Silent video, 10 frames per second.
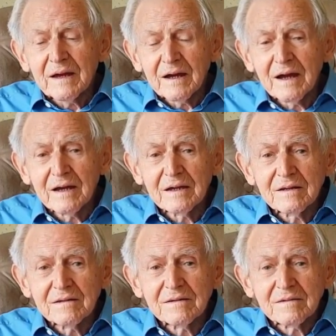
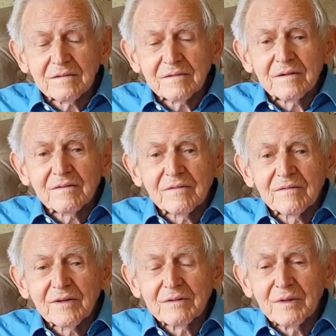and
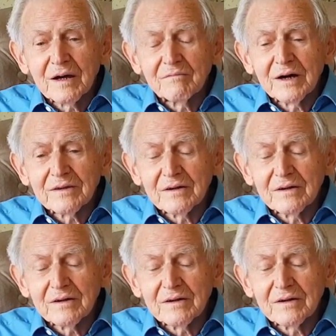when my mother,